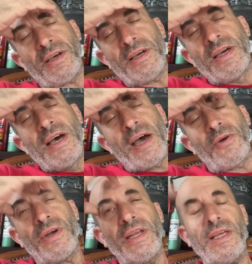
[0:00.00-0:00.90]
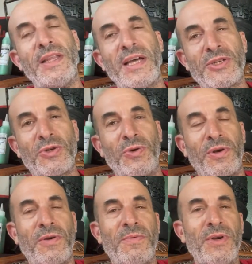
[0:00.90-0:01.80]
I don't need that
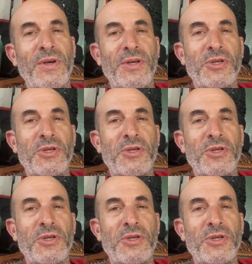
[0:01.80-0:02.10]
scooter.